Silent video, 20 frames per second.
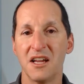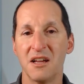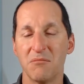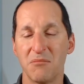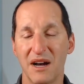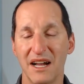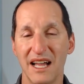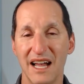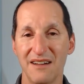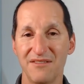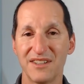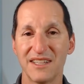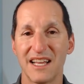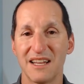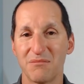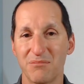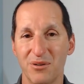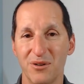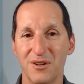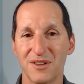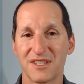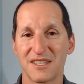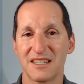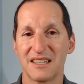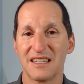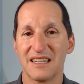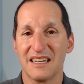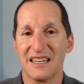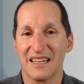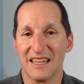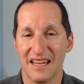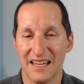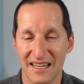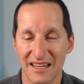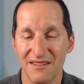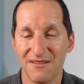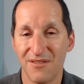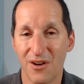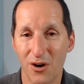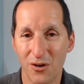by having that person
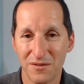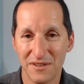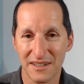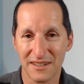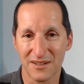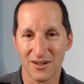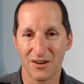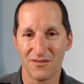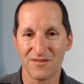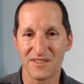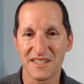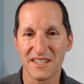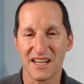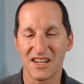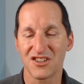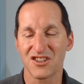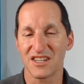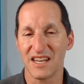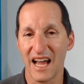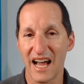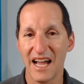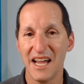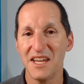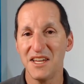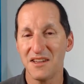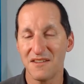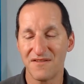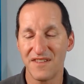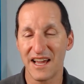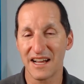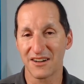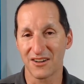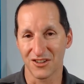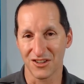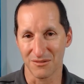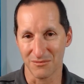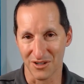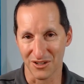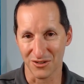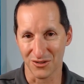involved in a conversation, A, you've then got
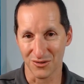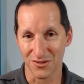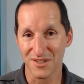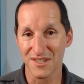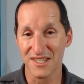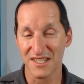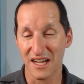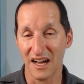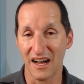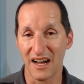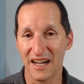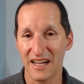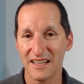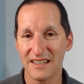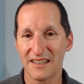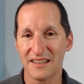them on your side.